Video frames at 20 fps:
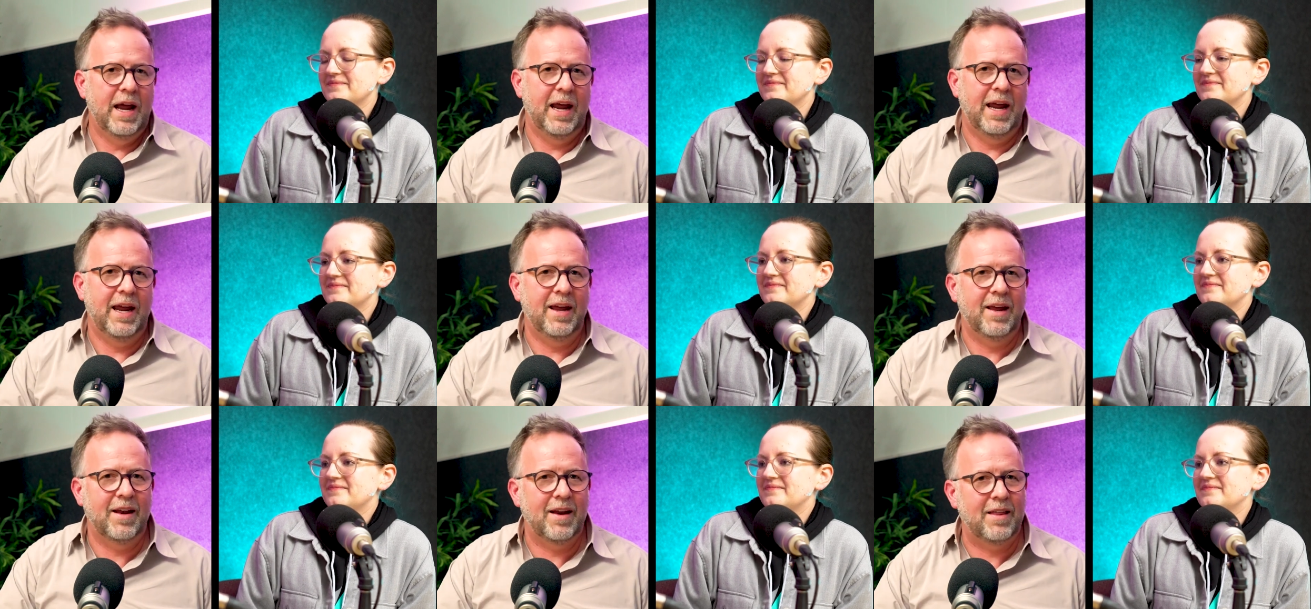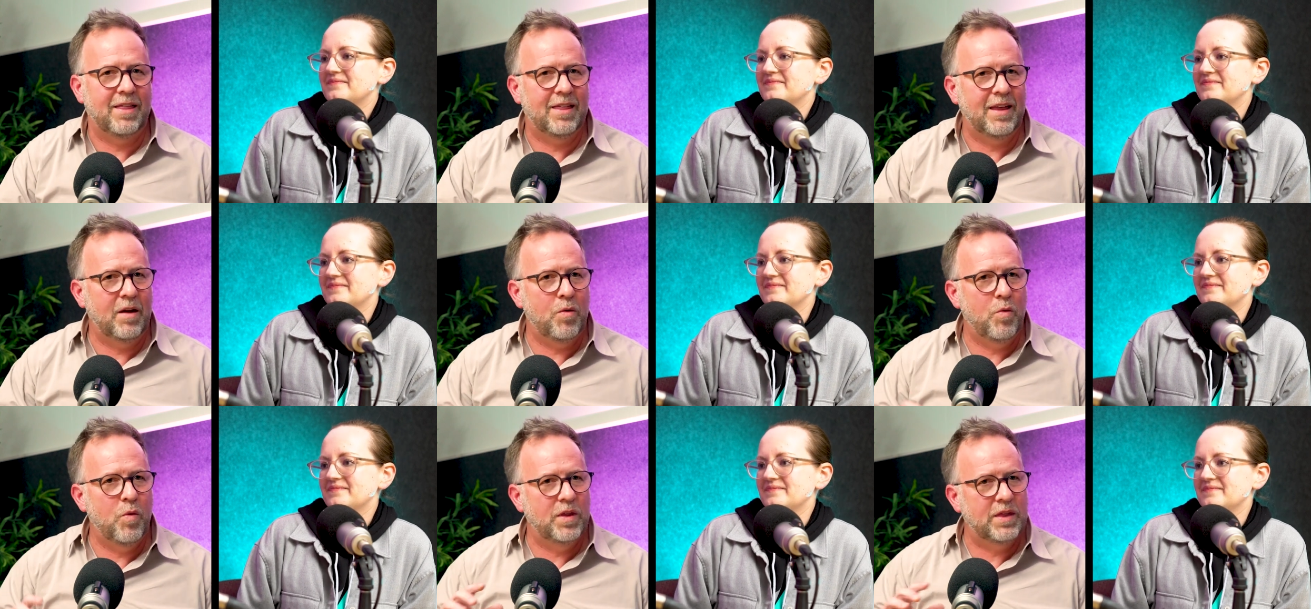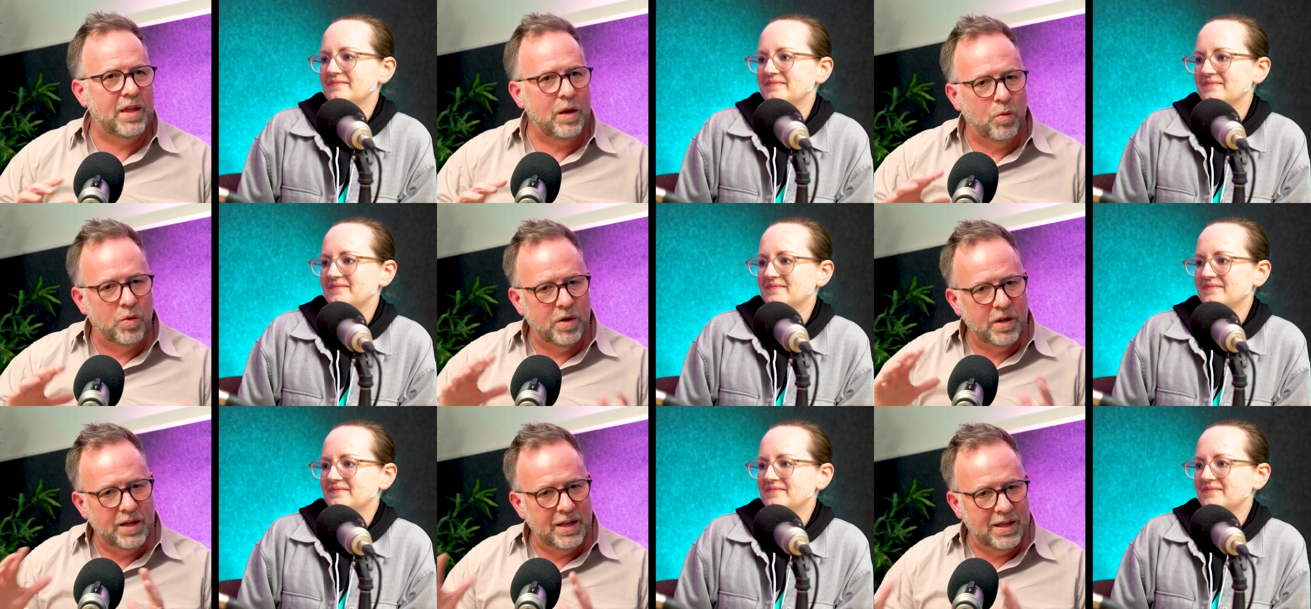Speaker 1: And I think what
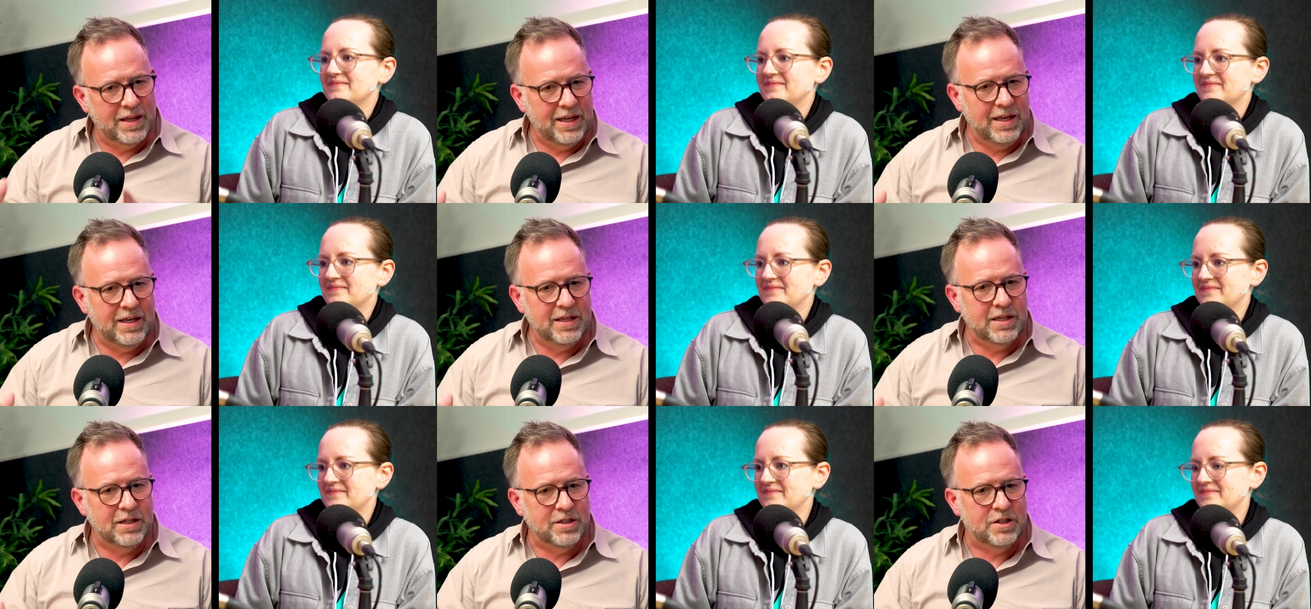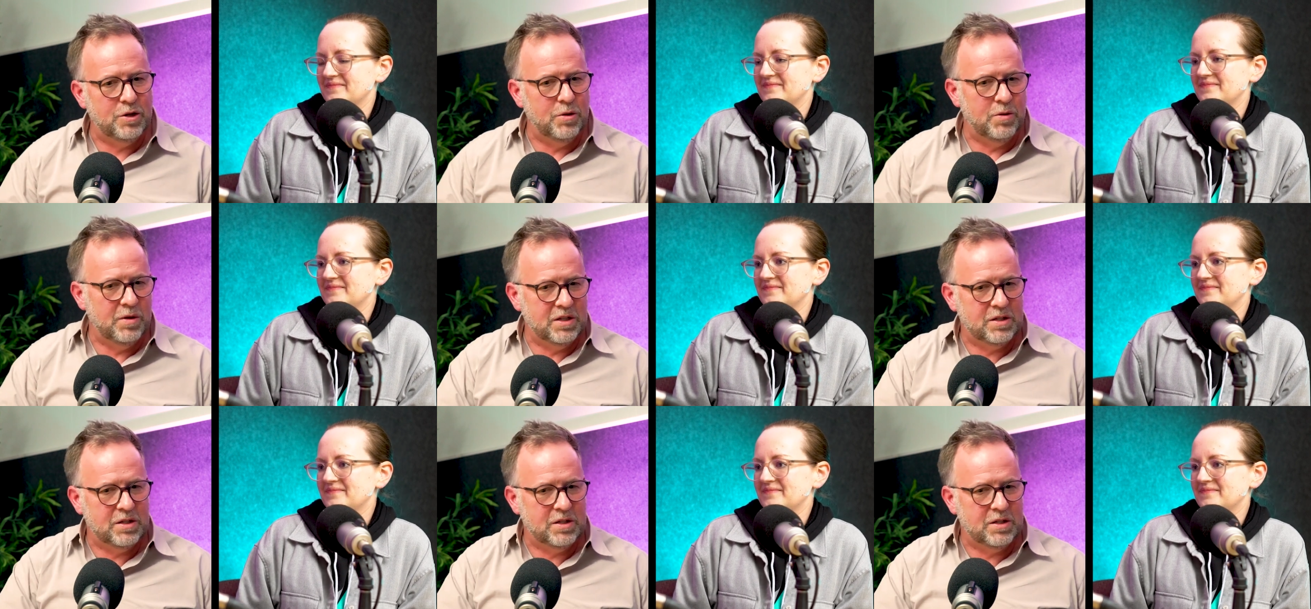they really leaned into,